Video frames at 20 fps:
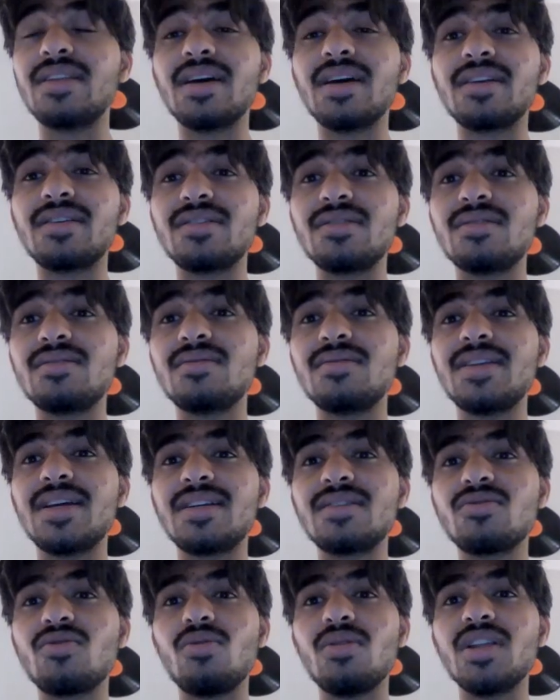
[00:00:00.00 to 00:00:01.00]

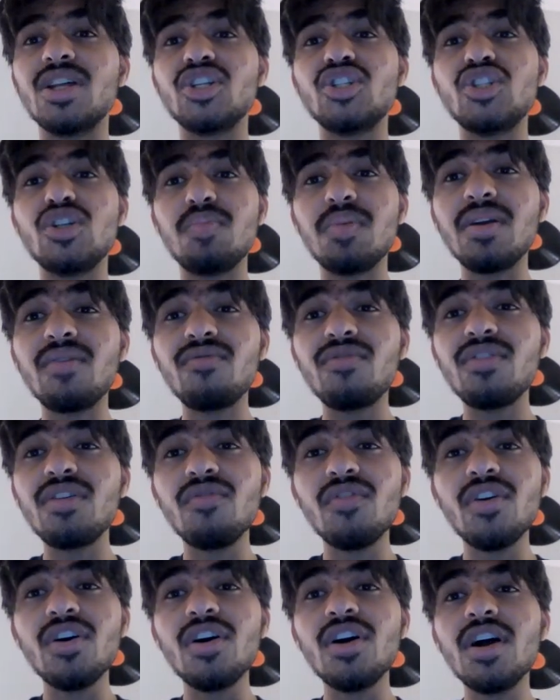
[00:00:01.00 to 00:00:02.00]
that's called the shipping
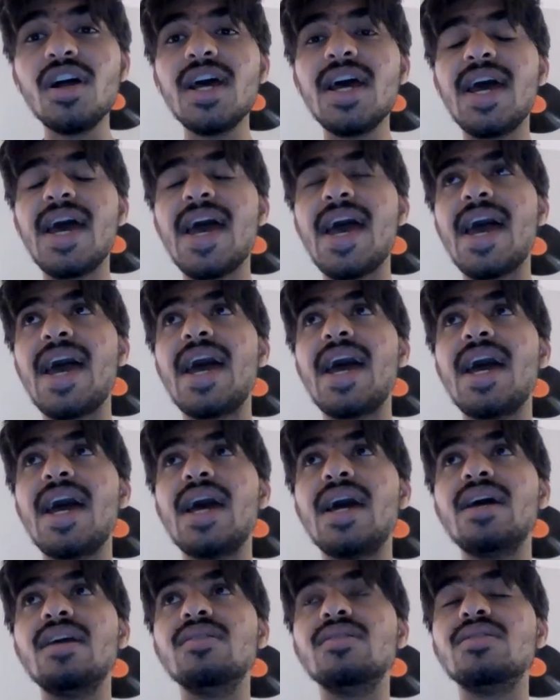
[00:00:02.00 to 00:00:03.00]
fever
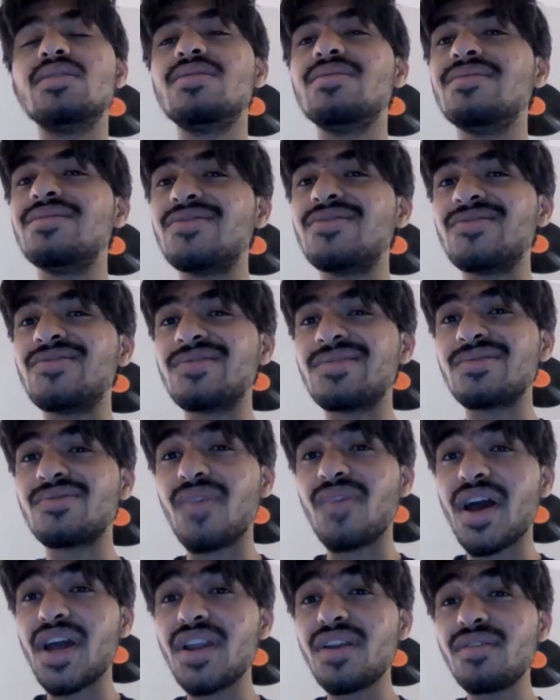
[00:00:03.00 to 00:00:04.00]
and
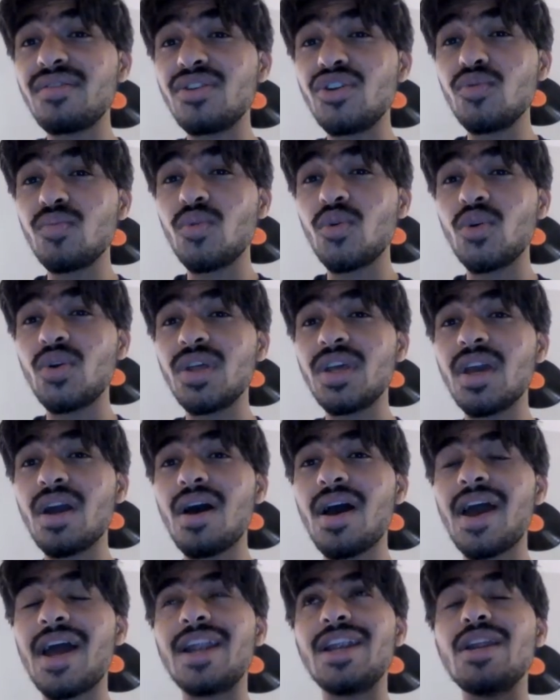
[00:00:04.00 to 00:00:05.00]
swine
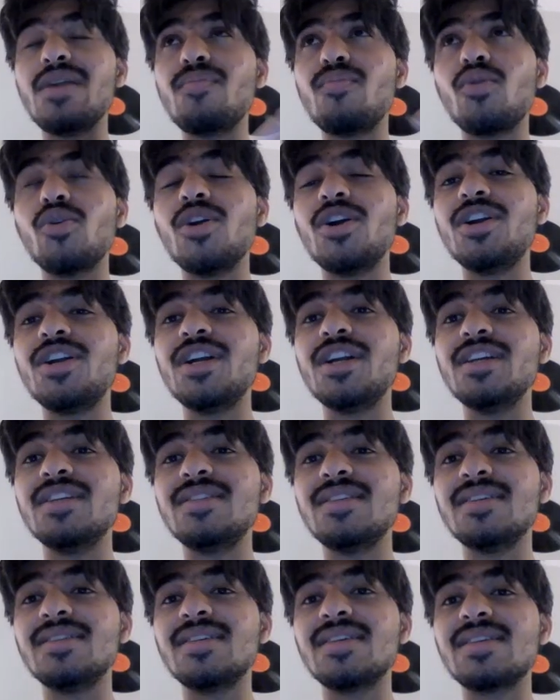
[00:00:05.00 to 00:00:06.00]
pneumonia, and in poultry
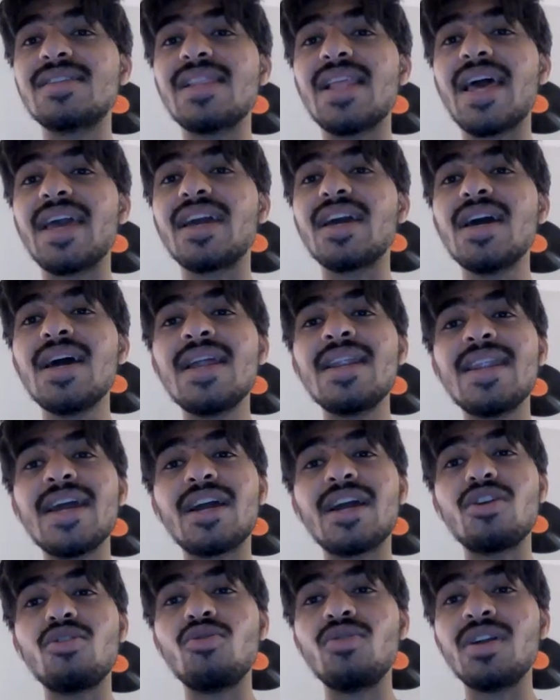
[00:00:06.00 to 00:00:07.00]
diseases like
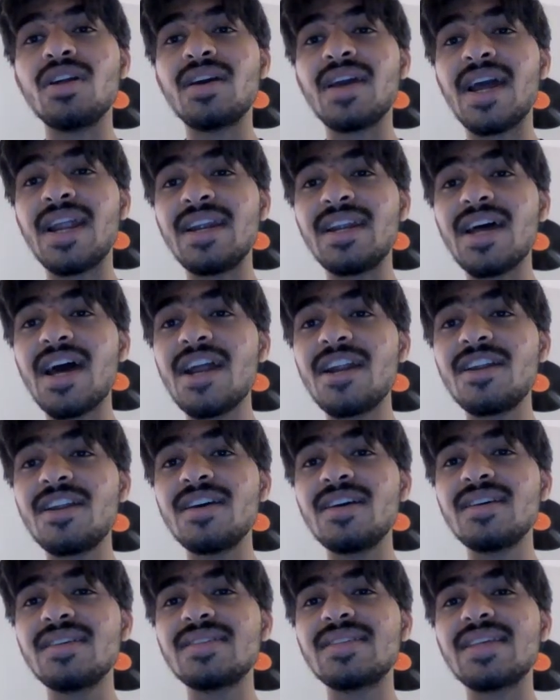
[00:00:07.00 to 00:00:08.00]
necrotic
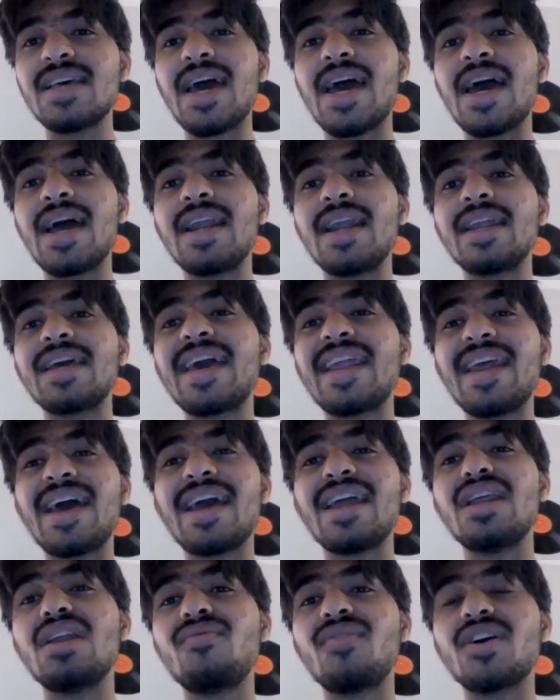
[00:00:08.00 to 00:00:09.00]
enteritis and
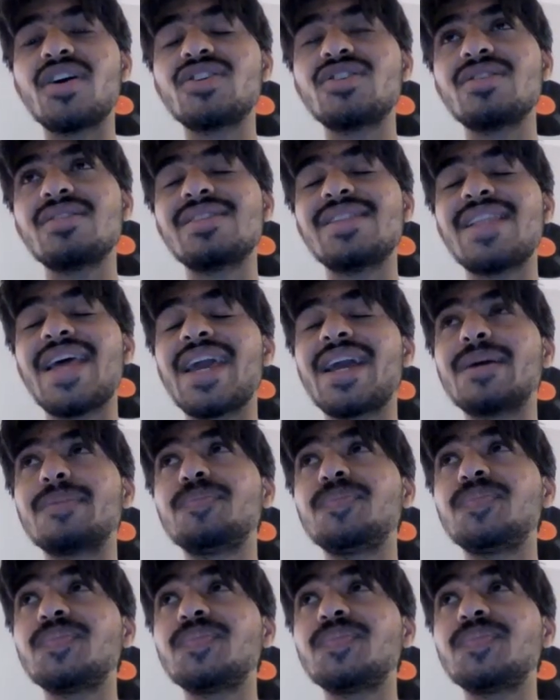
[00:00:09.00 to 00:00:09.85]
canine infections like